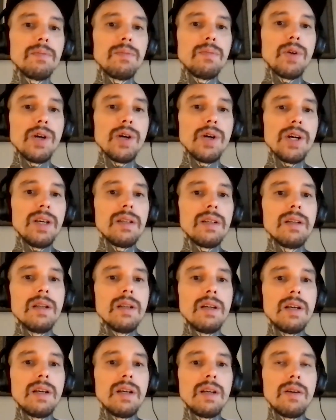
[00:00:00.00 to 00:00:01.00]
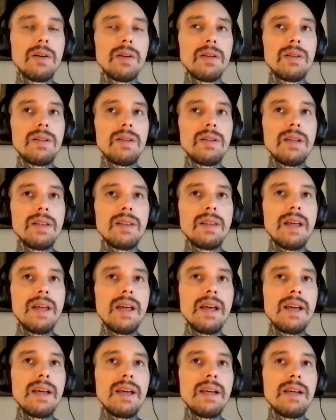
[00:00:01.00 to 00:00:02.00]
Britain? Did
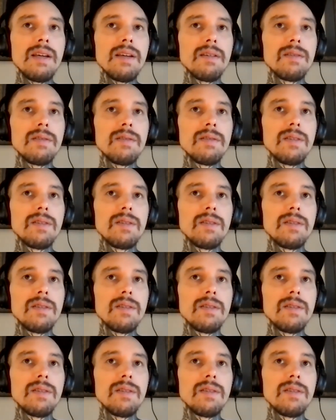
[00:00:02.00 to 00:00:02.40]
they